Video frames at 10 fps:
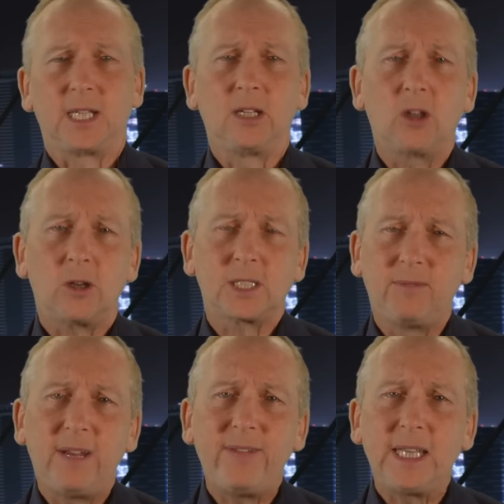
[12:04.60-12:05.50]
and cost
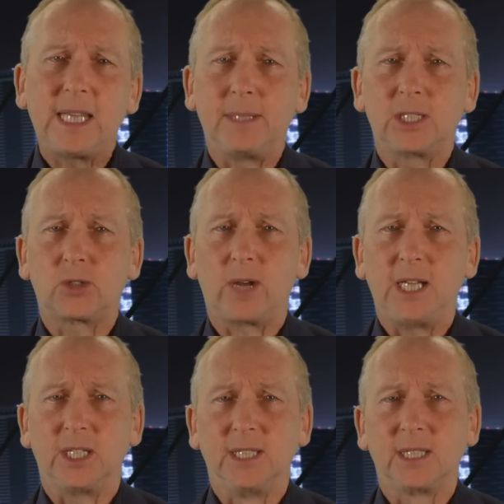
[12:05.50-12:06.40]
of living
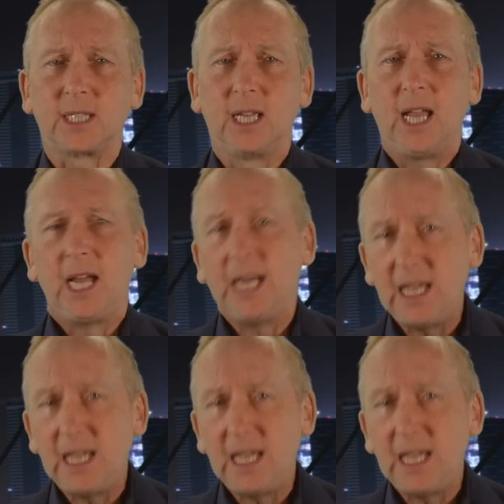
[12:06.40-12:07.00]
demonstrations, and